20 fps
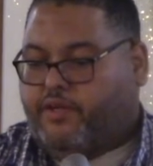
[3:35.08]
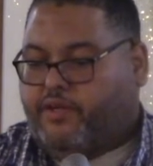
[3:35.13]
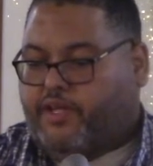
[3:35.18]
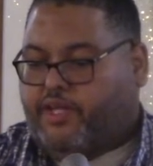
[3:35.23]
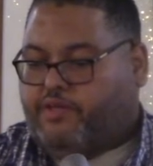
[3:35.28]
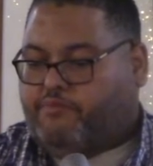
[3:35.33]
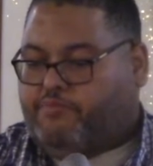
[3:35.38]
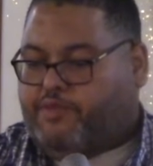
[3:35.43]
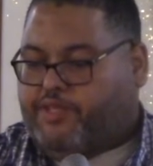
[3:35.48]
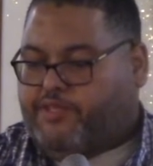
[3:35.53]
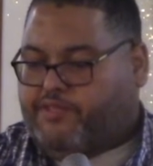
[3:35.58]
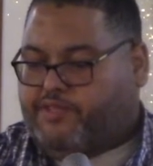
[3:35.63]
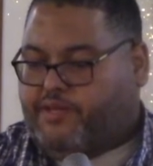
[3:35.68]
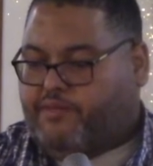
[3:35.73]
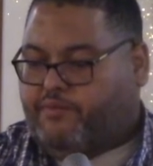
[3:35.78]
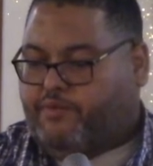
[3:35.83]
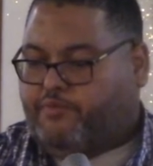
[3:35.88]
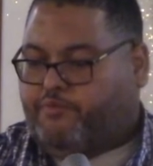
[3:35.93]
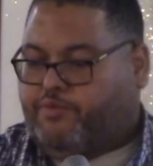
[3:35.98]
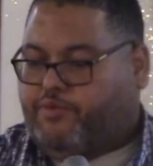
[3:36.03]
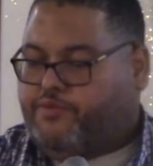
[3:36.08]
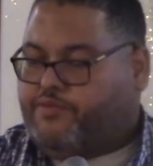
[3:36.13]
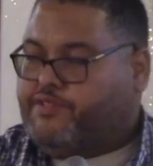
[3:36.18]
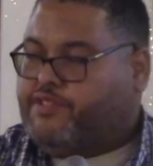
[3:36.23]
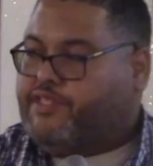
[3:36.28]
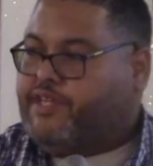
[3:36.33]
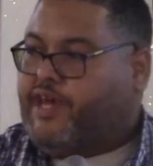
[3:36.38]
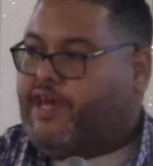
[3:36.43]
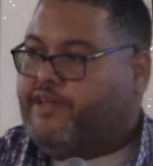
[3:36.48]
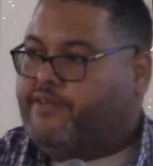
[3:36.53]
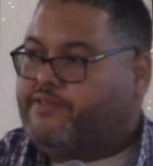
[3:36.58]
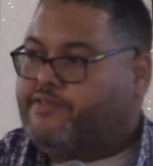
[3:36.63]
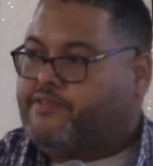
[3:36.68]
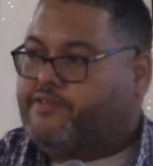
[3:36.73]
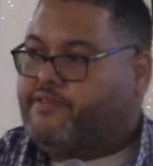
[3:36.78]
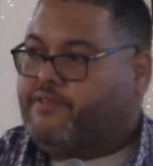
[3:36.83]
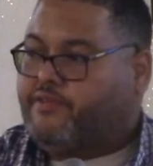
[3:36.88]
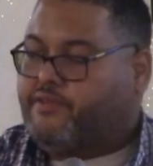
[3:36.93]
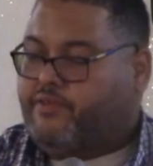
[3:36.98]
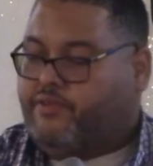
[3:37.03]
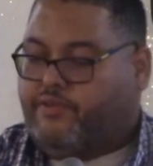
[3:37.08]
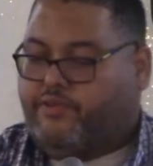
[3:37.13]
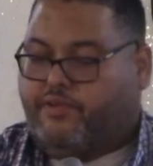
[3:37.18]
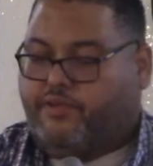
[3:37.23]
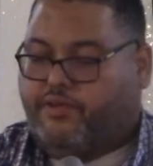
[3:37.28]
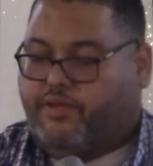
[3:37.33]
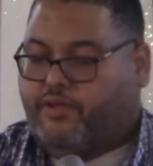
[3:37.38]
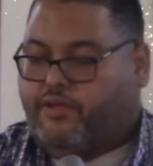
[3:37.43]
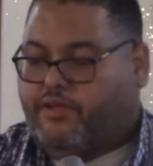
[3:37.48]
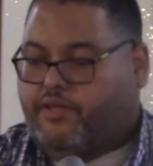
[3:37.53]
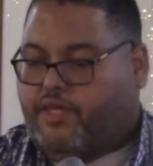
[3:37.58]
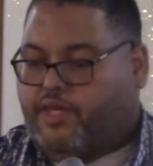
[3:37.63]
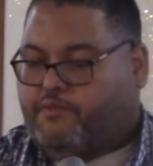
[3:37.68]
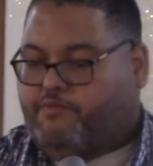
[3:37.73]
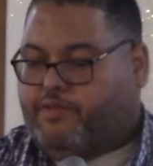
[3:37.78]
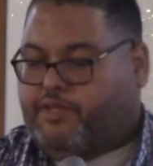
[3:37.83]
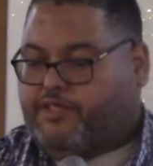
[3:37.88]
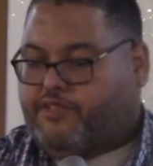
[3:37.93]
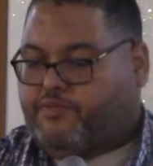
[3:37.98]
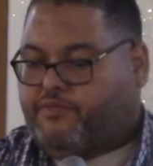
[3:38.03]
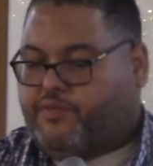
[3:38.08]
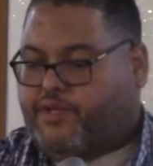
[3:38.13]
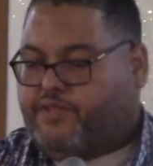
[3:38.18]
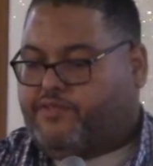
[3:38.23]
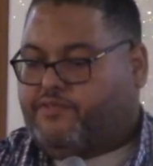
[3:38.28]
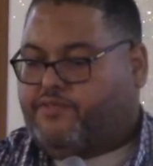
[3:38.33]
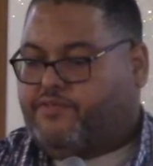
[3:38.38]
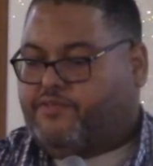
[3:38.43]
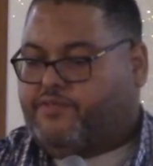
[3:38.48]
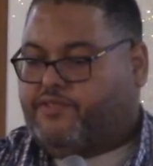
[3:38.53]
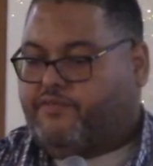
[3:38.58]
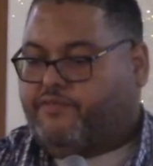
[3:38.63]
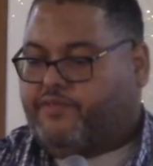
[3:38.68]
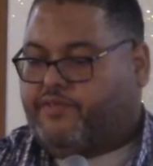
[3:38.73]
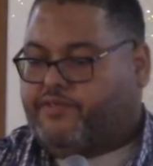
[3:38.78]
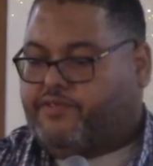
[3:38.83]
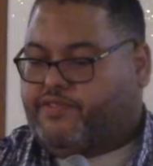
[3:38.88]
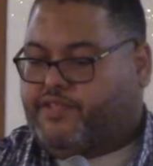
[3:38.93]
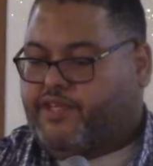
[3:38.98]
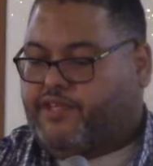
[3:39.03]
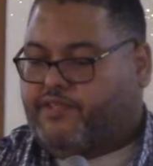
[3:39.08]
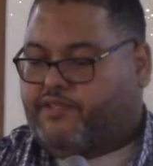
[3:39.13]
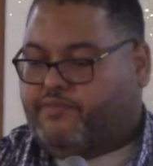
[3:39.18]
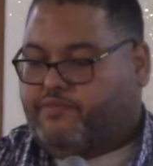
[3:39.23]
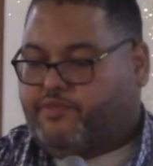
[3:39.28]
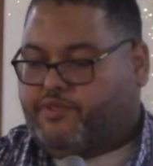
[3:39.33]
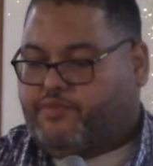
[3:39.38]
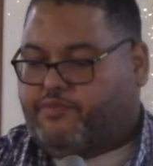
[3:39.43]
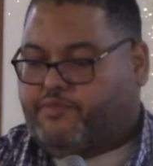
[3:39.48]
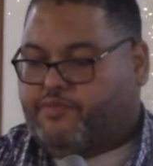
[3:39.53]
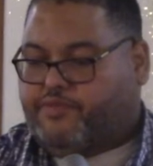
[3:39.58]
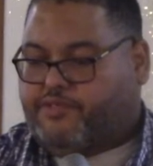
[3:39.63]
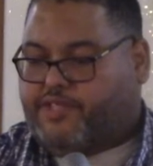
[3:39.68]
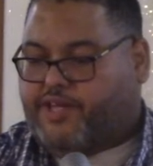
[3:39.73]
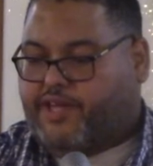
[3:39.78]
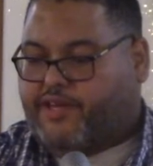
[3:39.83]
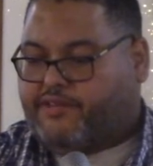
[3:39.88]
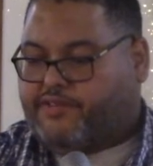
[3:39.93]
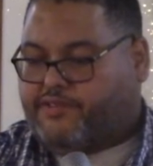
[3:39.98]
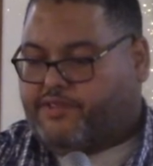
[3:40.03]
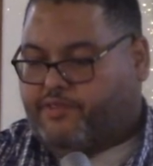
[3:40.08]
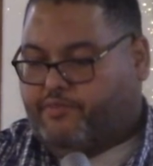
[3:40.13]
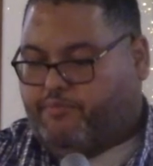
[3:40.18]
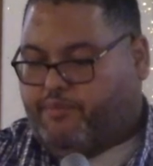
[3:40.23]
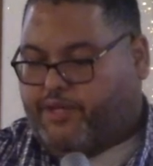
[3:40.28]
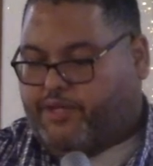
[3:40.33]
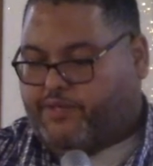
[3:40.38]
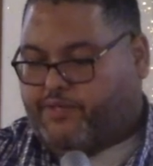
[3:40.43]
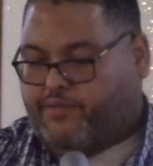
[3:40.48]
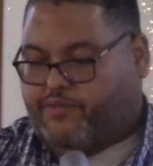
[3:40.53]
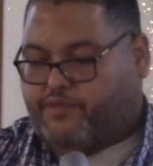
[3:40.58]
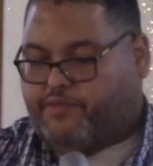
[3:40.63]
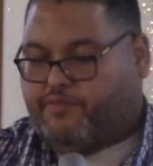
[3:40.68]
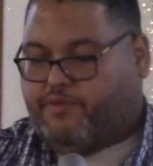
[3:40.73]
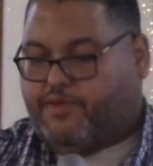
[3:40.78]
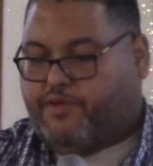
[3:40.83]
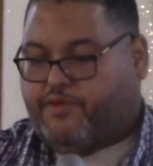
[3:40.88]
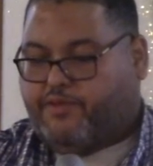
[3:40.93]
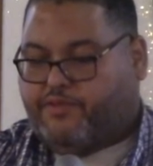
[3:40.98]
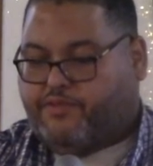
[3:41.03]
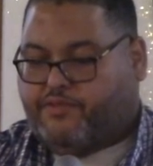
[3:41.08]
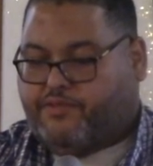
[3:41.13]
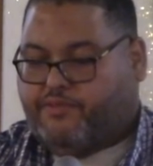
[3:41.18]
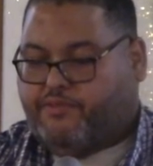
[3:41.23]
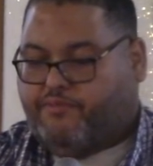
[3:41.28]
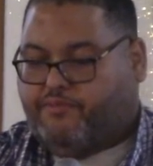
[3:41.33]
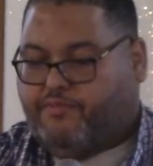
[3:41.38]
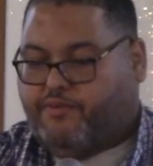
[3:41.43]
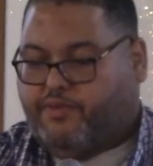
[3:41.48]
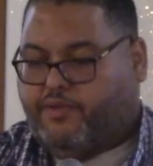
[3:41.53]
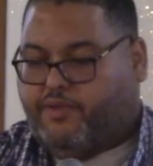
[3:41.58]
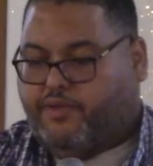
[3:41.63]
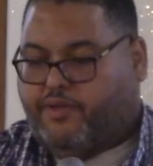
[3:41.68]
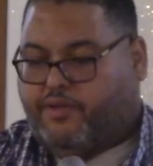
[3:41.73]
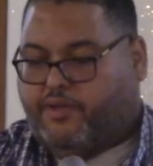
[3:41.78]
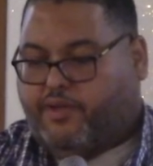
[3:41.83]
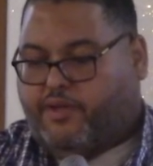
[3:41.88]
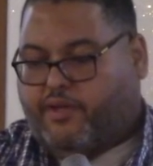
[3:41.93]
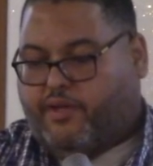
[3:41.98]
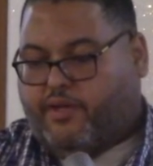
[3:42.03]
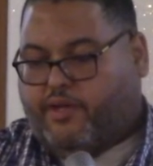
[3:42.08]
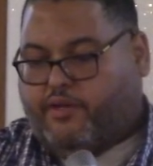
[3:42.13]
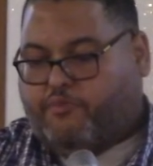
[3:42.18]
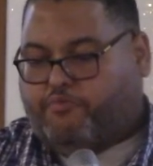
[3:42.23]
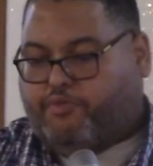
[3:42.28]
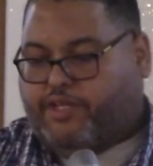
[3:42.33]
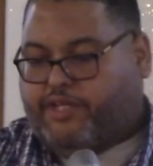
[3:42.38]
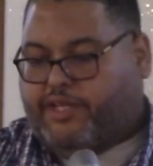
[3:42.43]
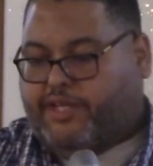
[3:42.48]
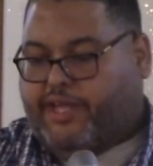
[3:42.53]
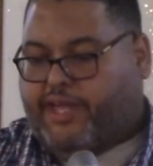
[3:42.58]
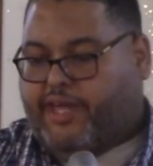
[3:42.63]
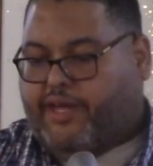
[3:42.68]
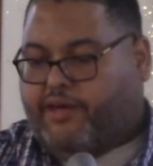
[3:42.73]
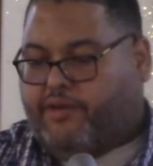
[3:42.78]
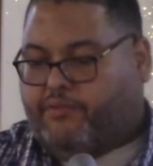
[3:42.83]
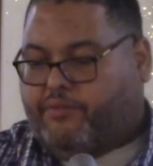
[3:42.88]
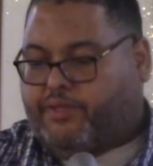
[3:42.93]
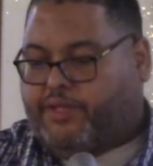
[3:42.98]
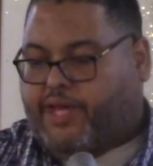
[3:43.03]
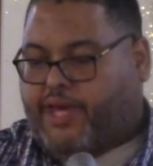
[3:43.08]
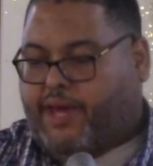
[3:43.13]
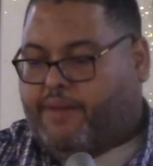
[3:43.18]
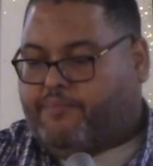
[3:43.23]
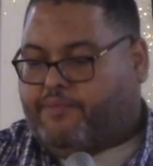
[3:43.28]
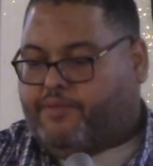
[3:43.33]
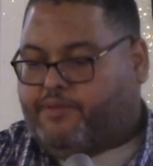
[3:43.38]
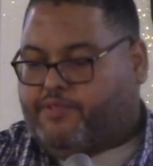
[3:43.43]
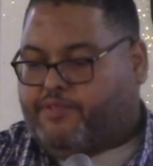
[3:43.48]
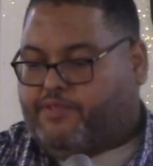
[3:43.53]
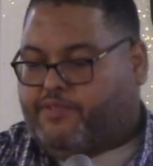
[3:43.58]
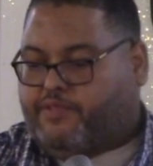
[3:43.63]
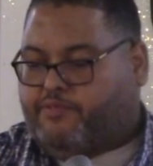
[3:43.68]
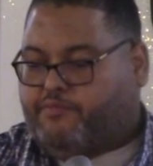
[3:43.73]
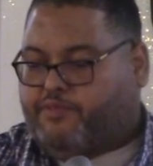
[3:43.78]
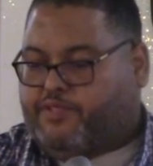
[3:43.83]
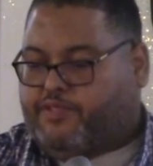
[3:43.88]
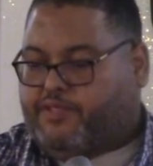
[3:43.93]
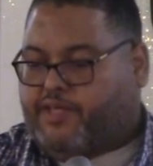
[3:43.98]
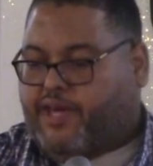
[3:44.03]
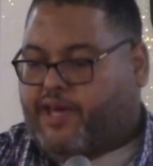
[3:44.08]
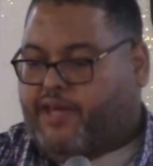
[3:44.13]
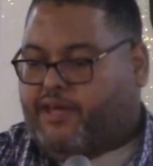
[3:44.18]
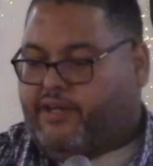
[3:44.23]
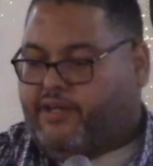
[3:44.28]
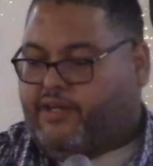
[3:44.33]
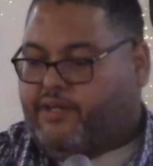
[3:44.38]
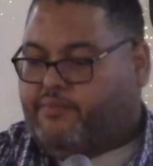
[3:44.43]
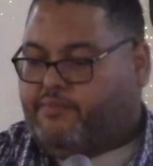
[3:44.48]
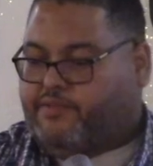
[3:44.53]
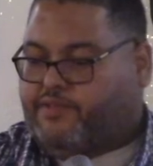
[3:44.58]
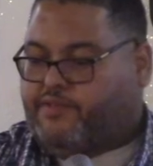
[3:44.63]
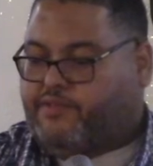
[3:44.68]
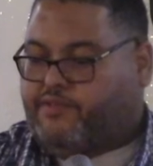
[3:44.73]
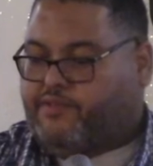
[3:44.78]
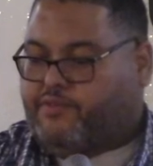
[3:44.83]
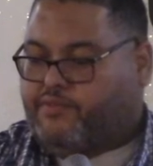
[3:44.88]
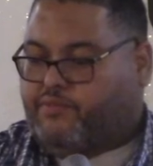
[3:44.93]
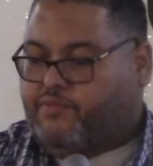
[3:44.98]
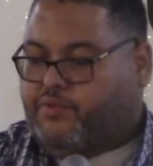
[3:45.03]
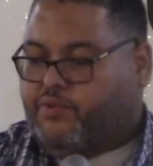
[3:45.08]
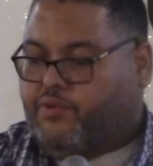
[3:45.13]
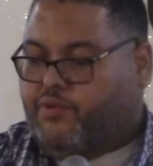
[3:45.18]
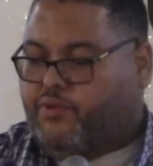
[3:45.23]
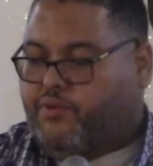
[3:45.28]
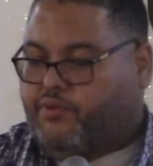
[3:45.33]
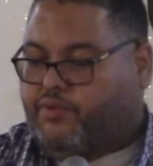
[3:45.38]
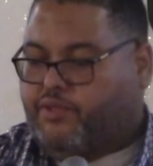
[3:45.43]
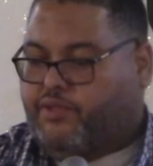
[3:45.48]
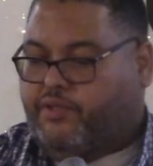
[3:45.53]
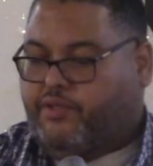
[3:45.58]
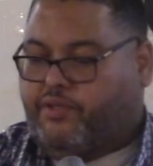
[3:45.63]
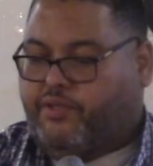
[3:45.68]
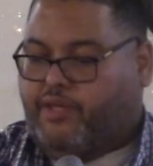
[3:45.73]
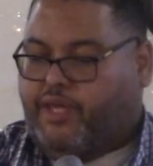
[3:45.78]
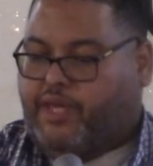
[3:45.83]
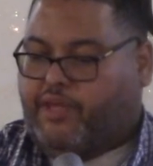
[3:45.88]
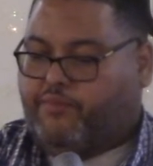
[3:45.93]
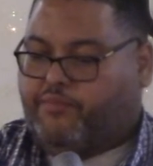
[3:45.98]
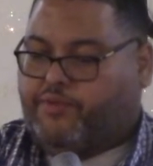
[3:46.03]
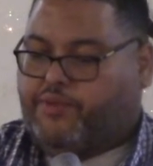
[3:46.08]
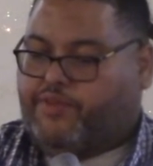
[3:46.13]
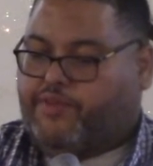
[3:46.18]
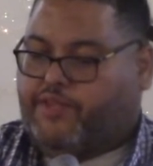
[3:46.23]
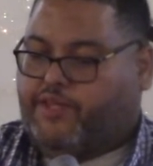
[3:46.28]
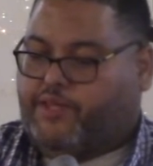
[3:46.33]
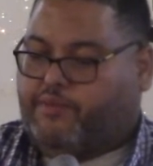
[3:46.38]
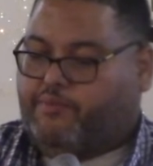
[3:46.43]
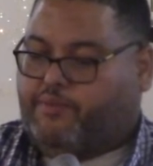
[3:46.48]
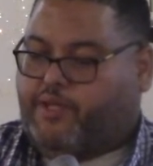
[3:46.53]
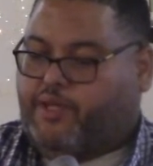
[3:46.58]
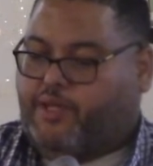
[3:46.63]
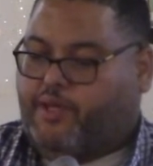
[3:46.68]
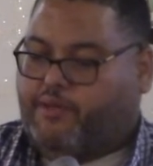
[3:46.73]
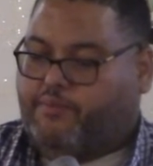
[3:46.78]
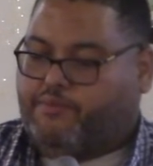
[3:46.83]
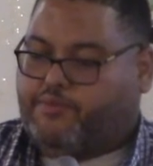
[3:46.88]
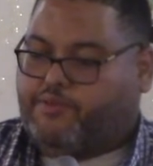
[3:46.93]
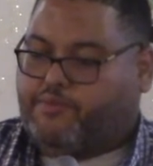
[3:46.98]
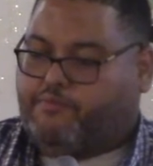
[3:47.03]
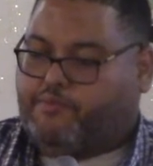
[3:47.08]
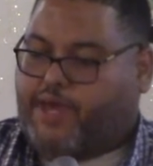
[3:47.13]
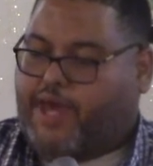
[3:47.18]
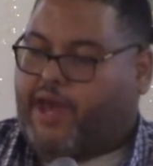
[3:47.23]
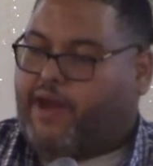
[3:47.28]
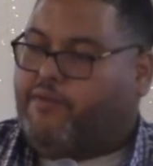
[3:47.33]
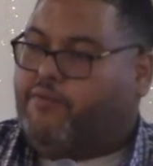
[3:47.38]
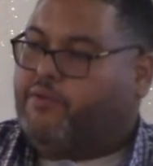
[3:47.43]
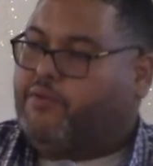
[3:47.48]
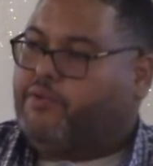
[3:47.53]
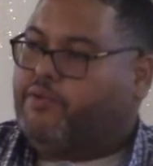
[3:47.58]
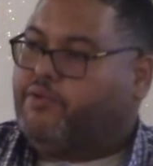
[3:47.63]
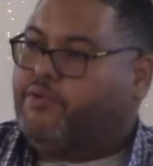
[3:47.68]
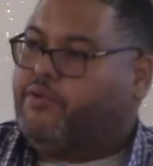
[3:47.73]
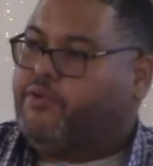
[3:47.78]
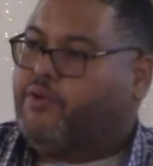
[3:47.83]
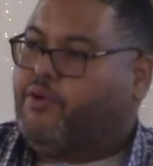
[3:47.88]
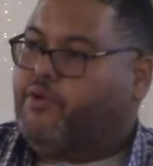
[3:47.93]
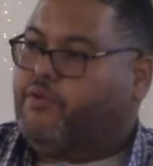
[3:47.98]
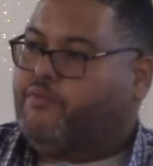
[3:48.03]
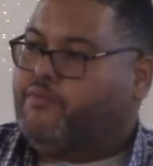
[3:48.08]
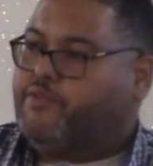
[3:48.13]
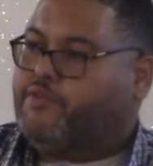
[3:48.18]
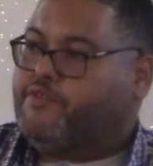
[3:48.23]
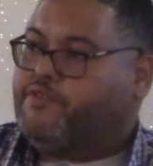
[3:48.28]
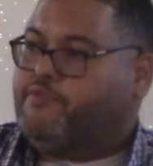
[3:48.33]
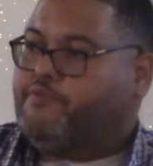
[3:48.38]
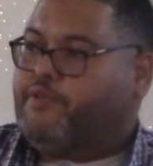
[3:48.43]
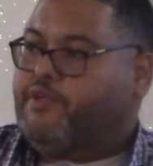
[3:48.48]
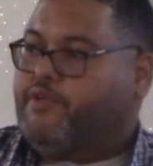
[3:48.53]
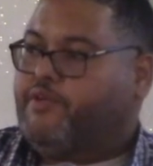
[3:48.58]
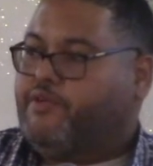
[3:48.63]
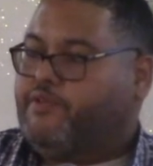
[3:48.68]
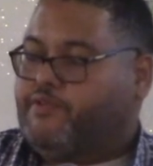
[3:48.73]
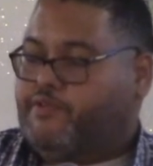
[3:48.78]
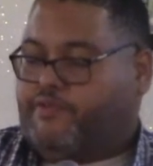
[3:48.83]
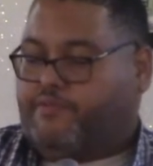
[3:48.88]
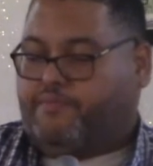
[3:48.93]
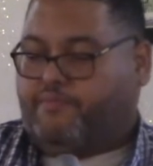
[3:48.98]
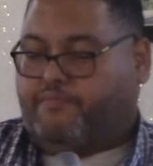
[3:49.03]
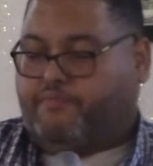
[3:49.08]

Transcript: It means they were possessed. It means Western civilization was possessed by those spirits. But now what happens is the Messiah comes into the world, and with him comes power over the spirits.